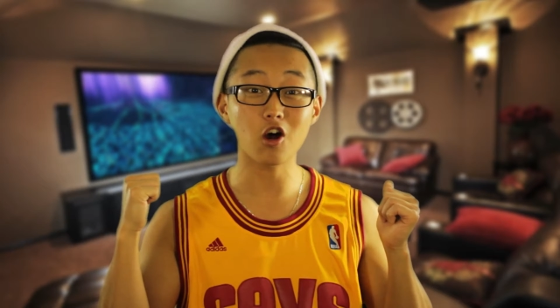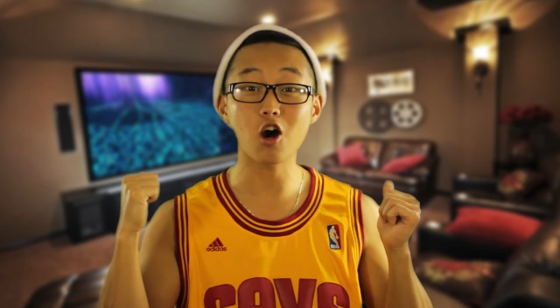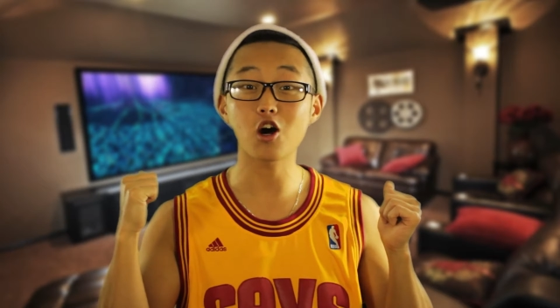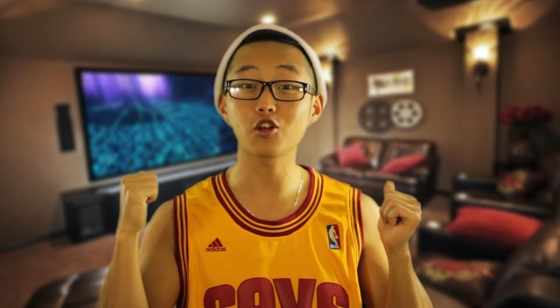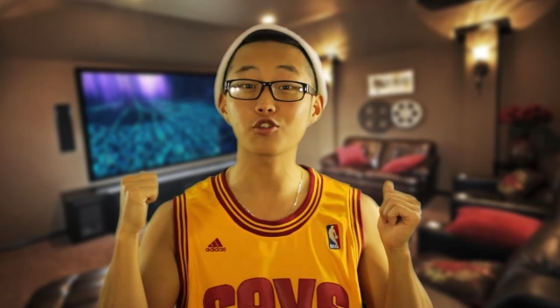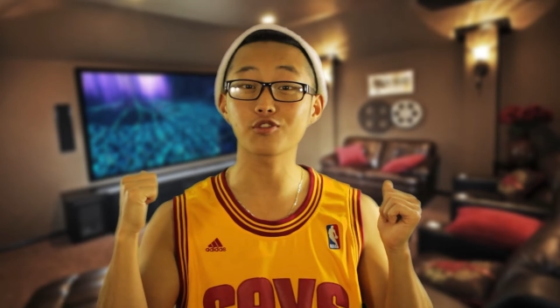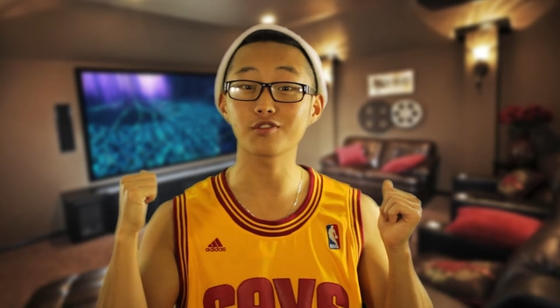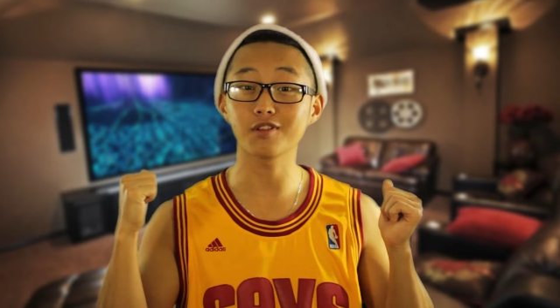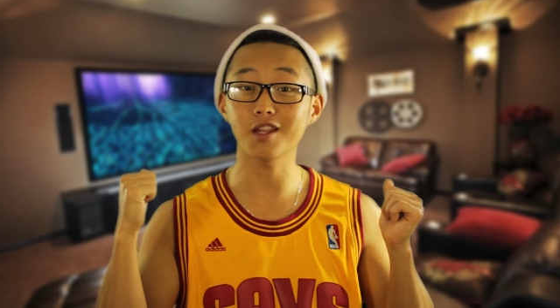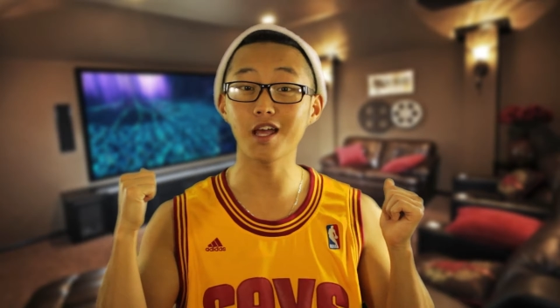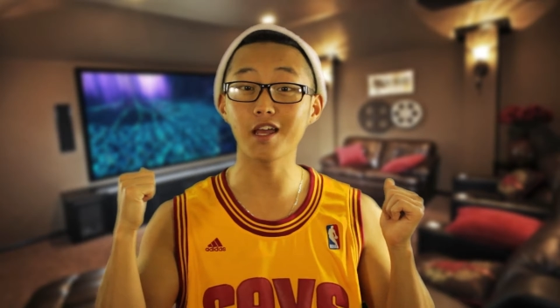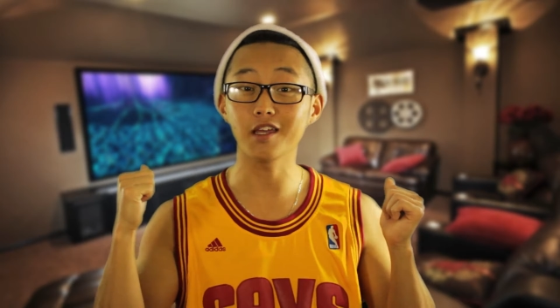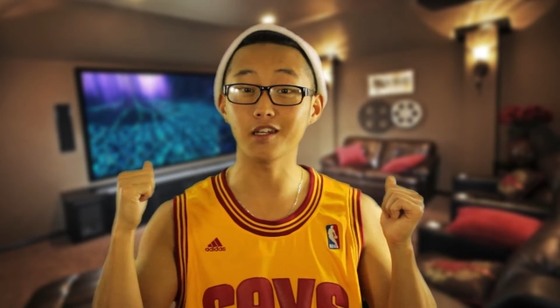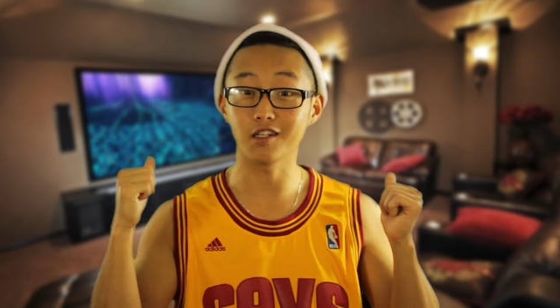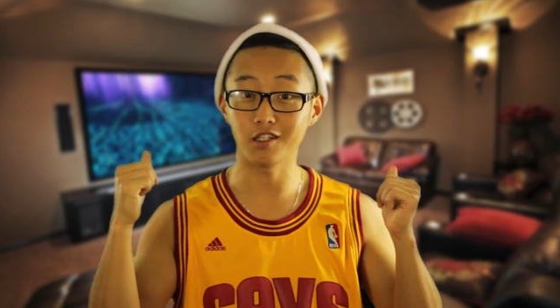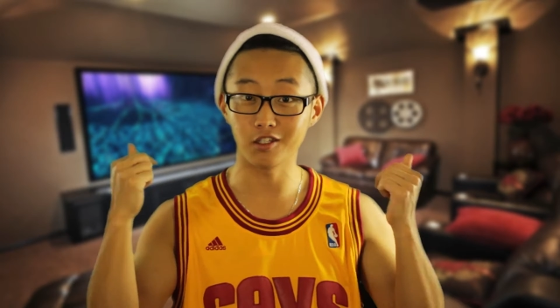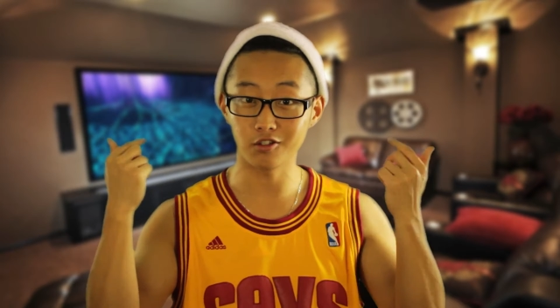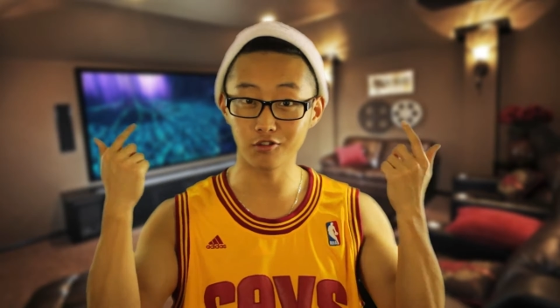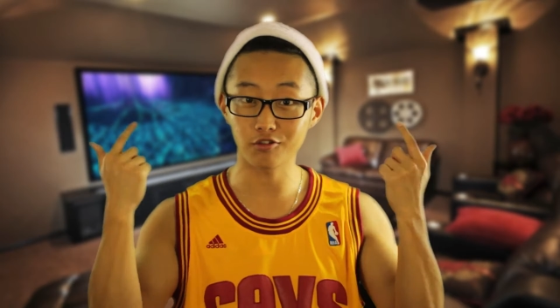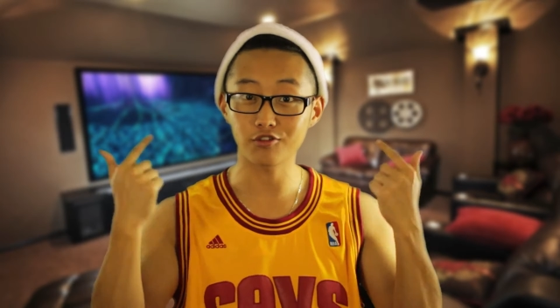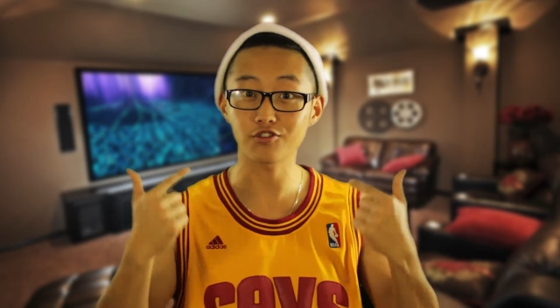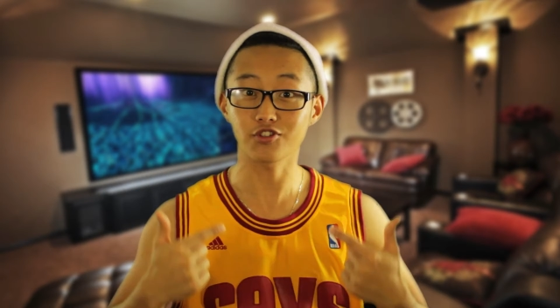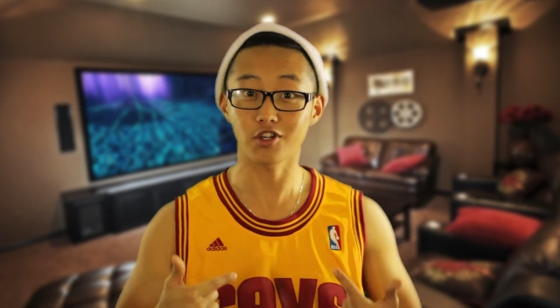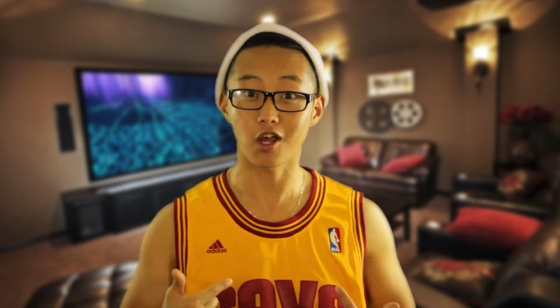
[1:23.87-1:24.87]
you're also
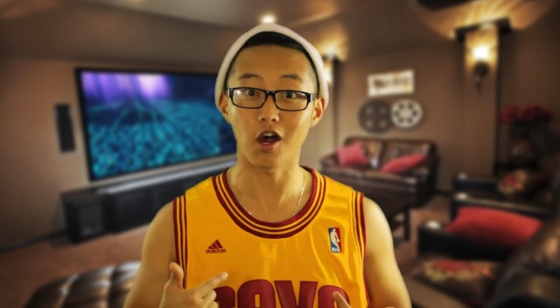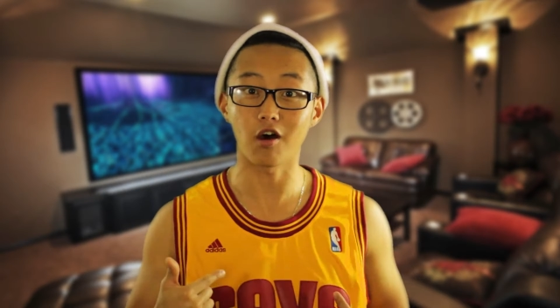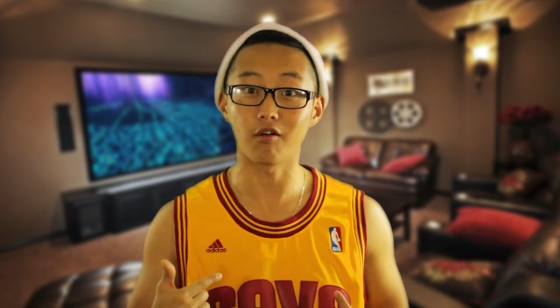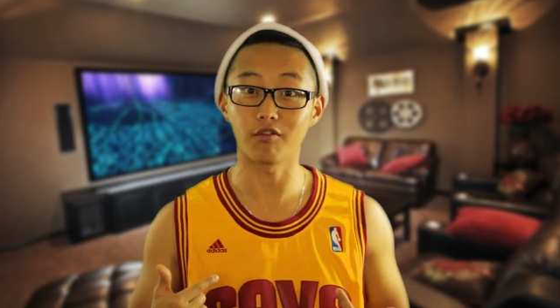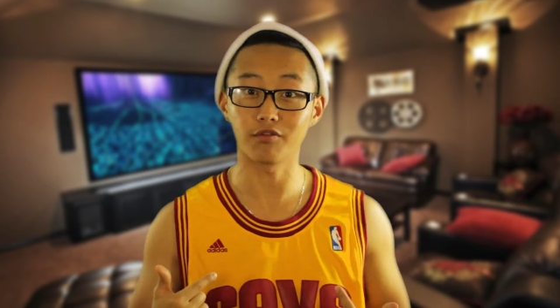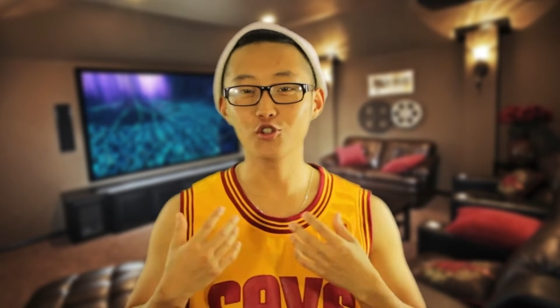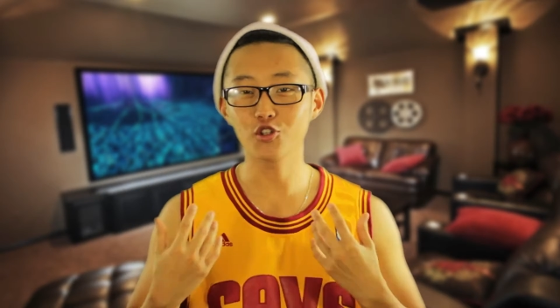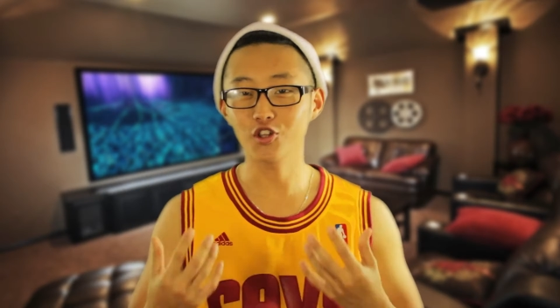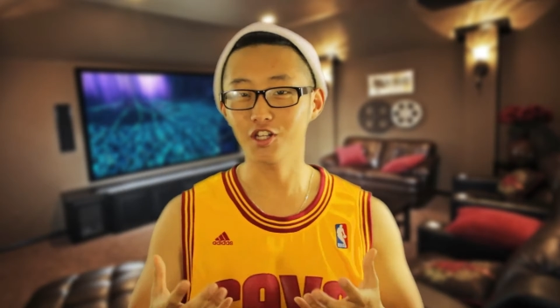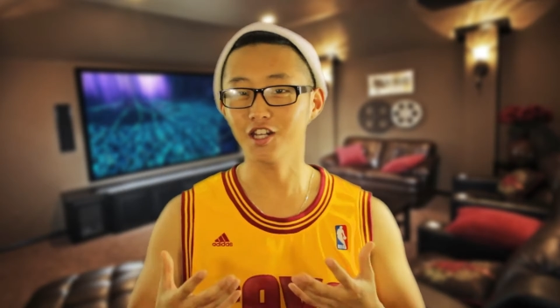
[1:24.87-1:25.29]
lighting yourself.